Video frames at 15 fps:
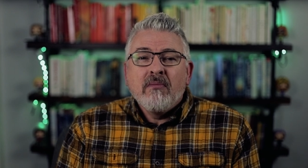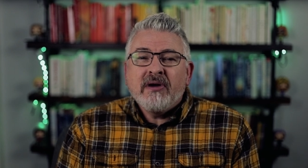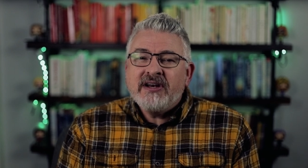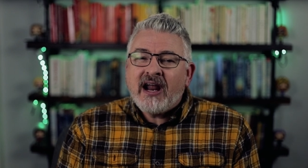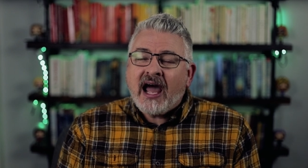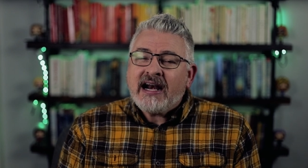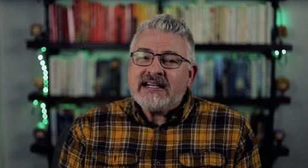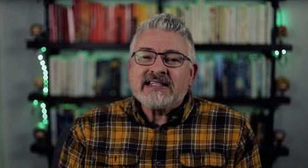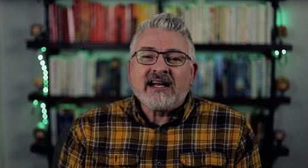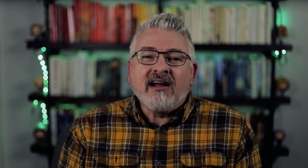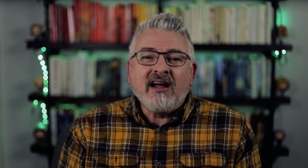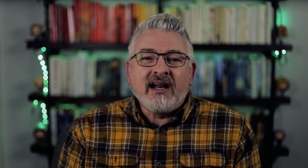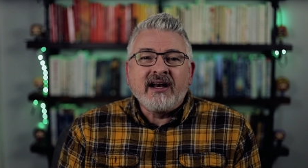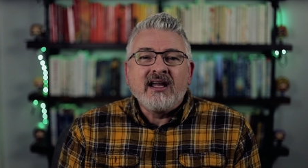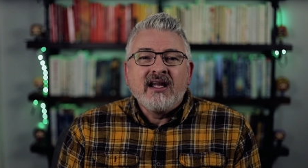but not a
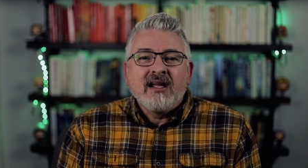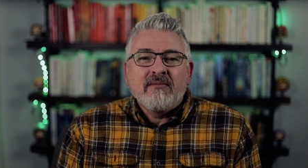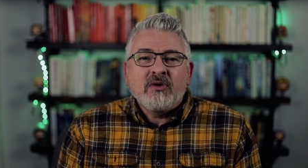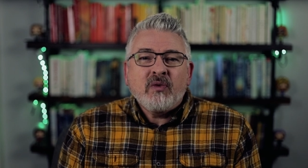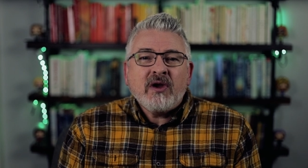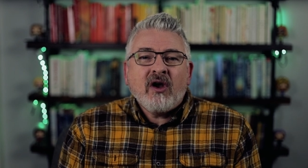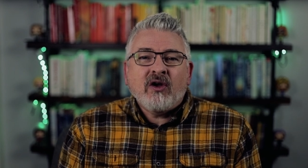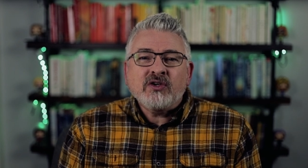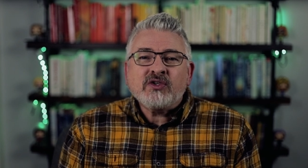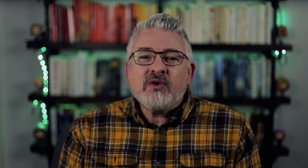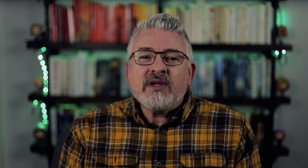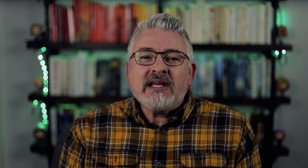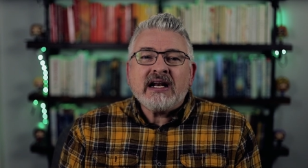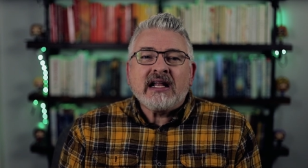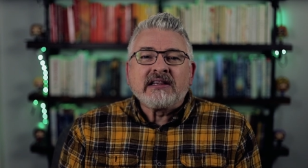ton mean, we
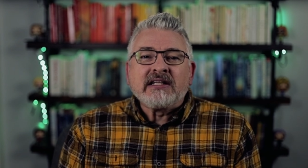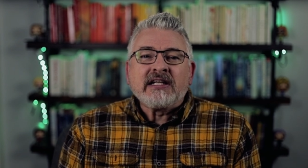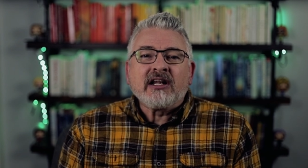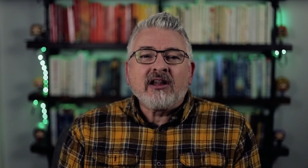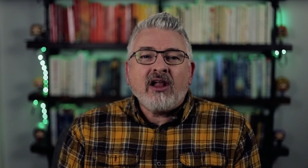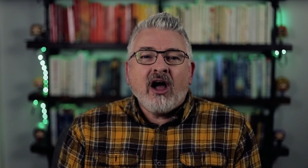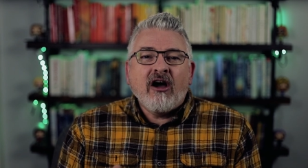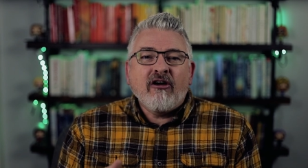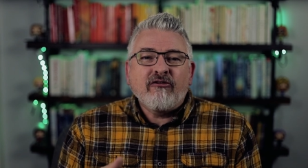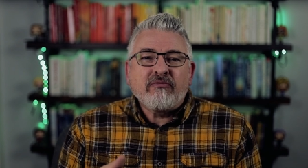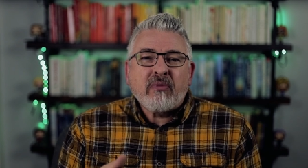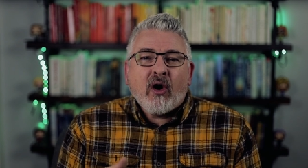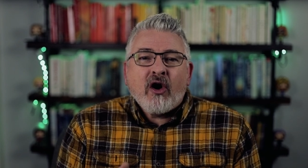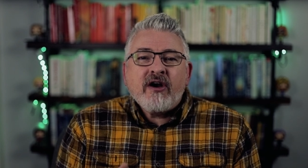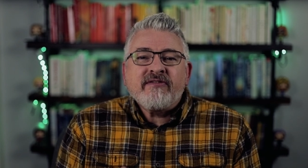also get a little
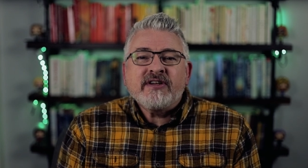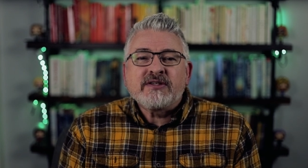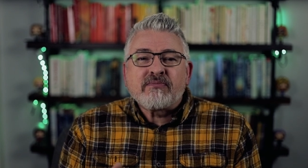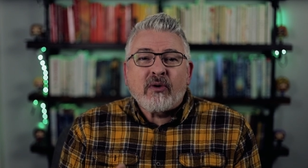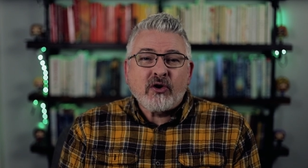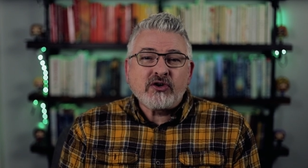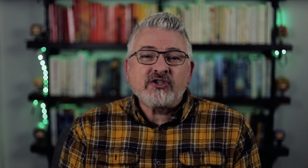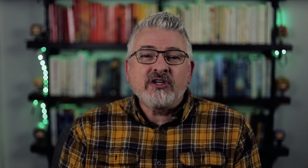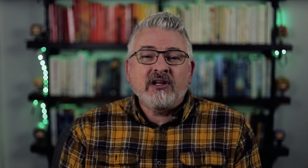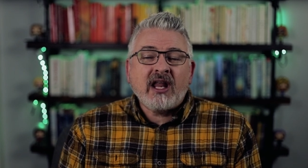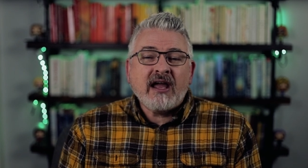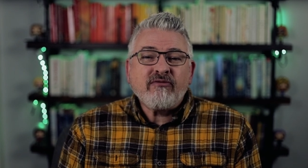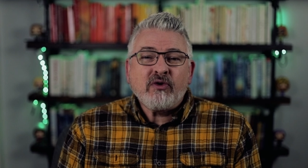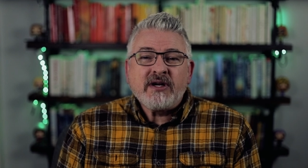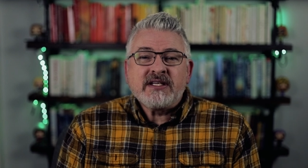of part of his personal
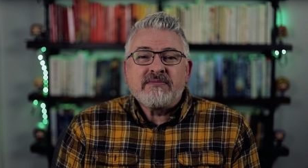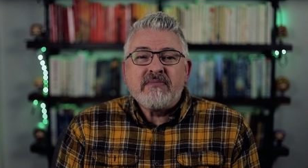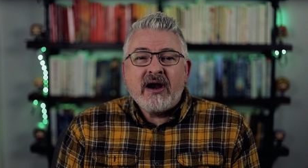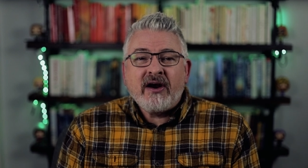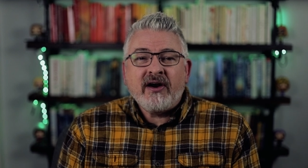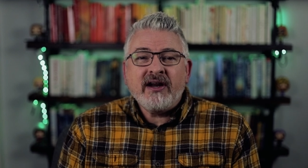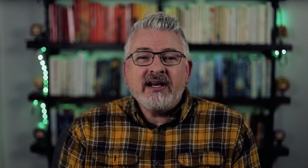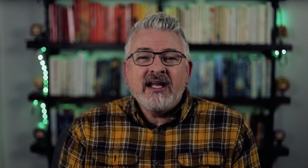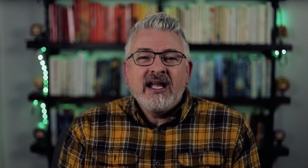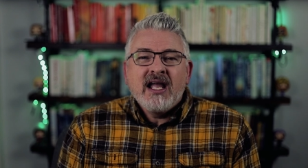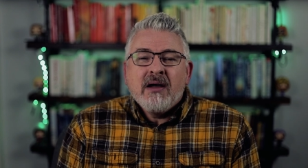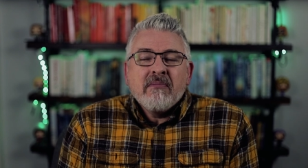life when he's married,